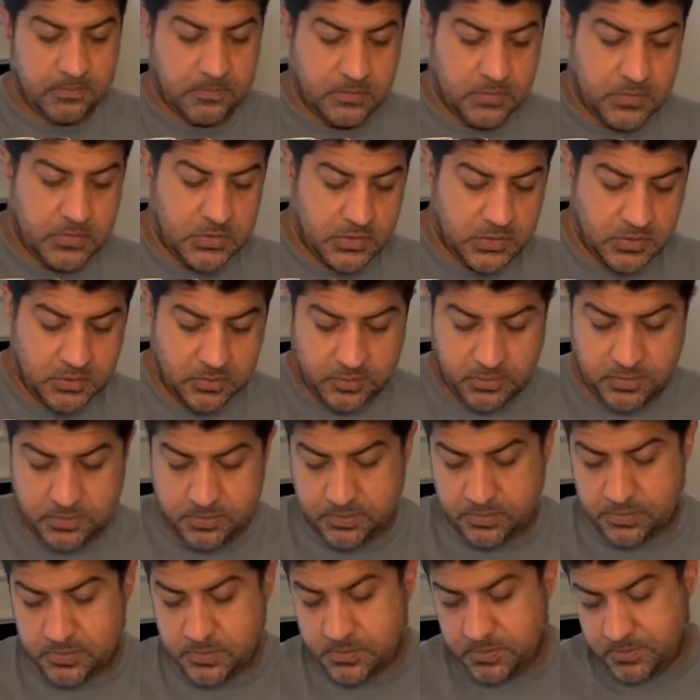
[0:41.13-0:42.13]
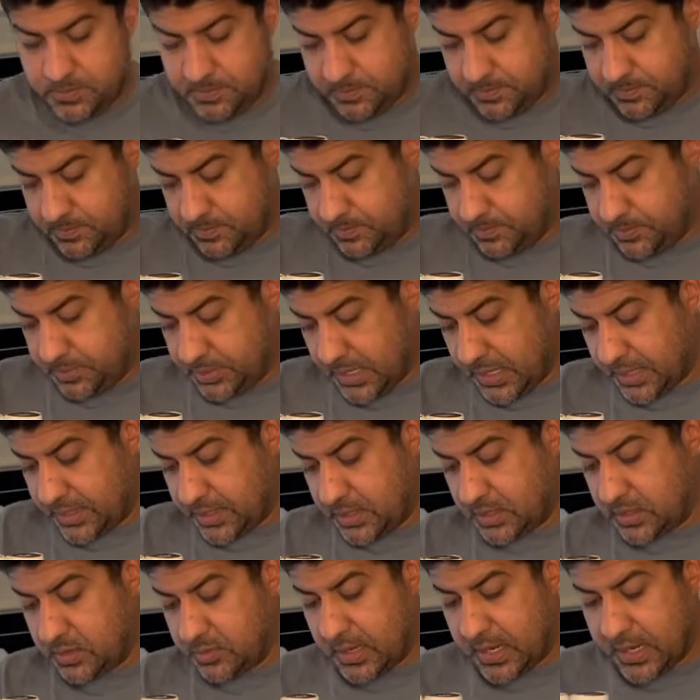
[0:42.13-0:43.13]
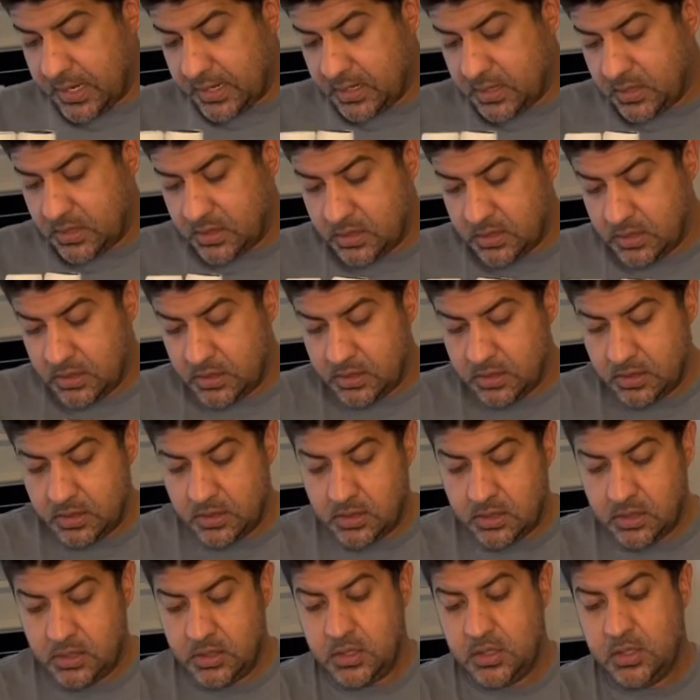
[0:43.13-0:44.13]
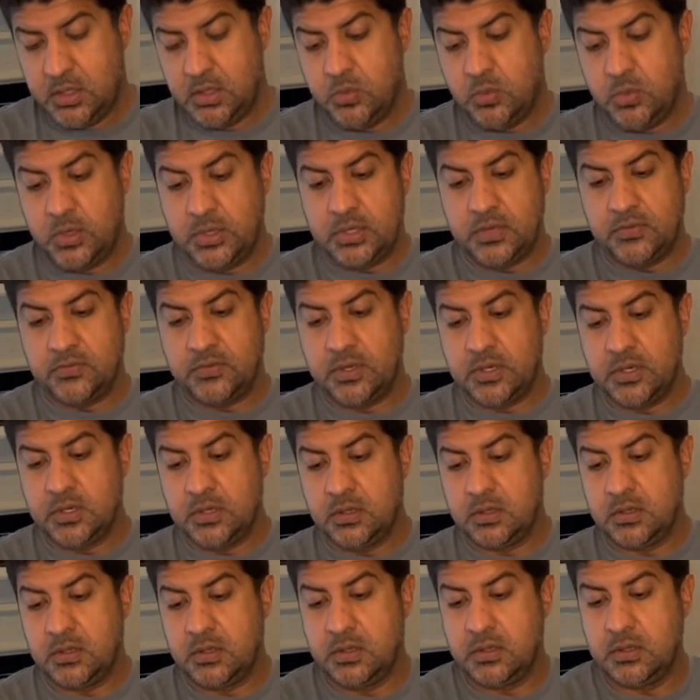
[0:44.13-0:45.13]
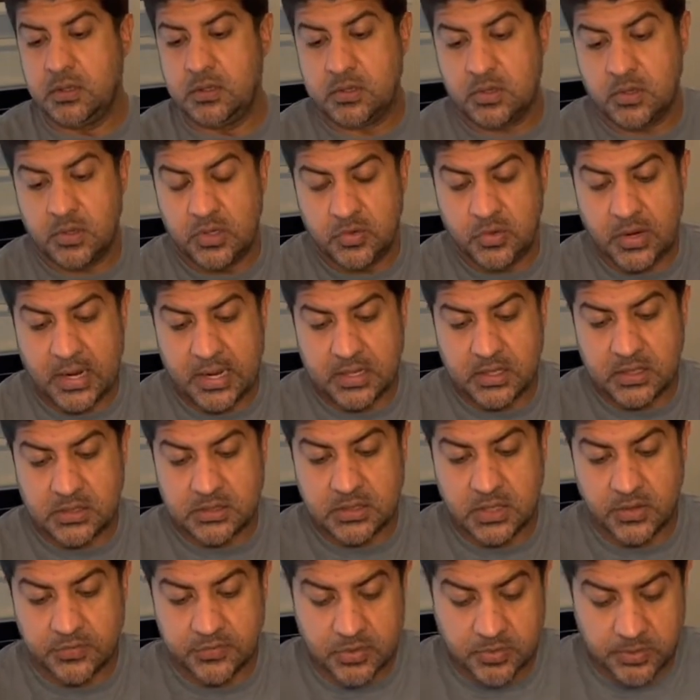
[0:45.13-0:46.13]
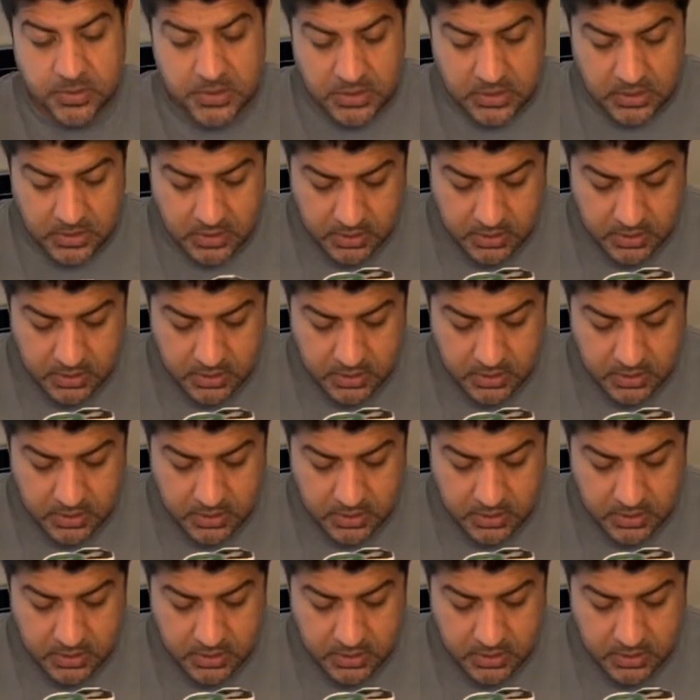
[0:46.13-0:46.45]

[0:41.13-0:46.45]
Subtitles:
the pocket in the back where you can fit 3 rackets comfortably.